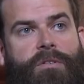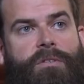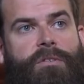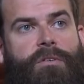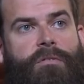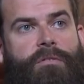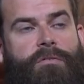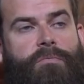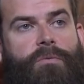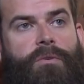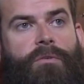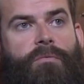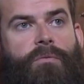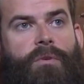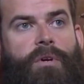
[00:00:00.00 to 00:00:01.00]
to the series
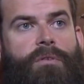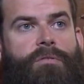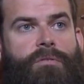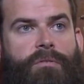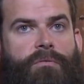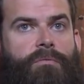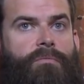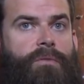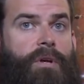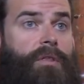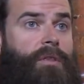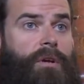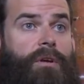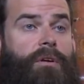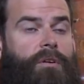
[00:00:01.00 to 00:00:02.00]
will also, I
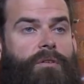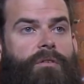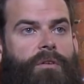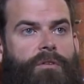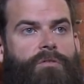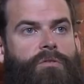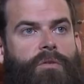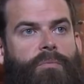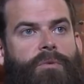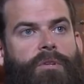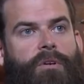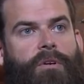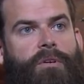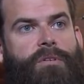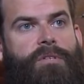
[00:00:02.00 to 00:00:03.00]
think, enjoy
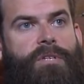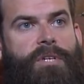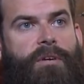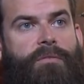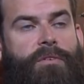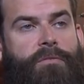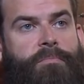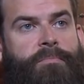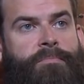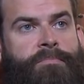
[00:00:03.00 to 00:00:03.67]
what they're going to sit down to.